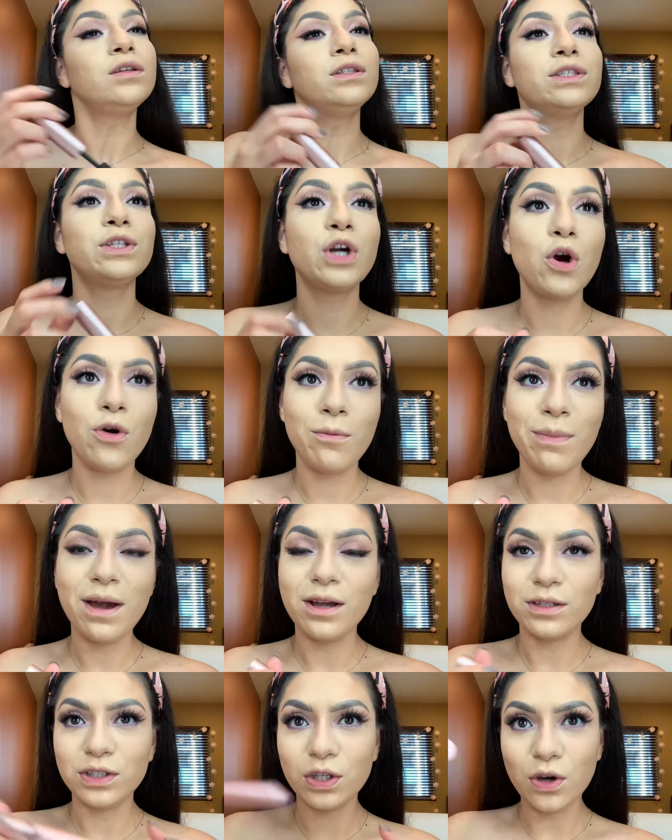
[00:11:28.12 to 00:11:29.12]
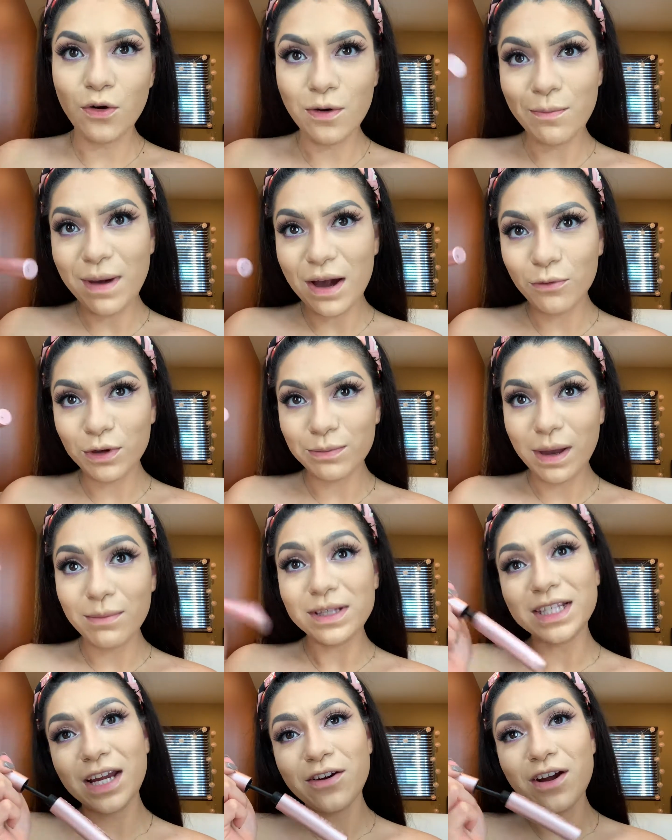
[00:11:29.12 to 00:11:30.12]
So going back with my
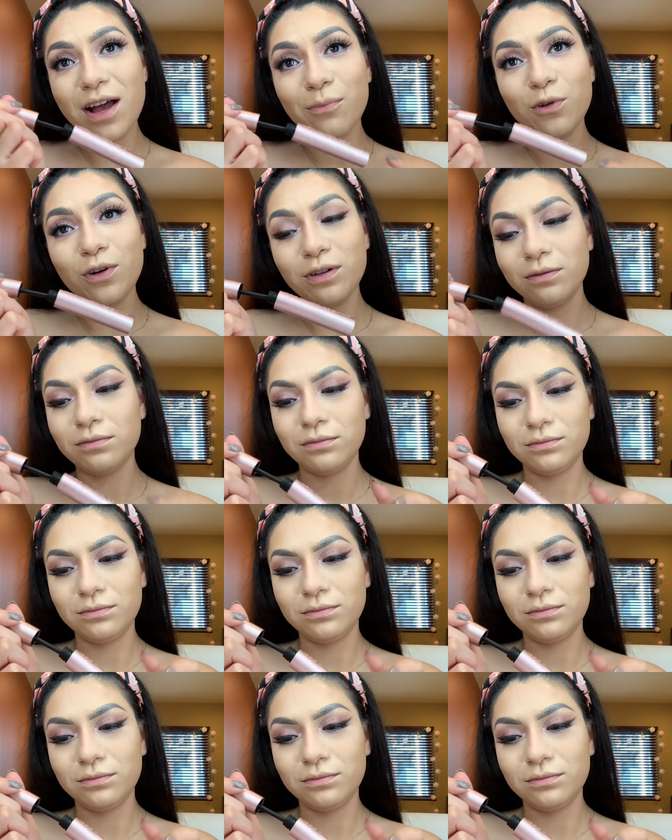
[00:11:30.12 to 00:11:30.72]
mascara, I'm going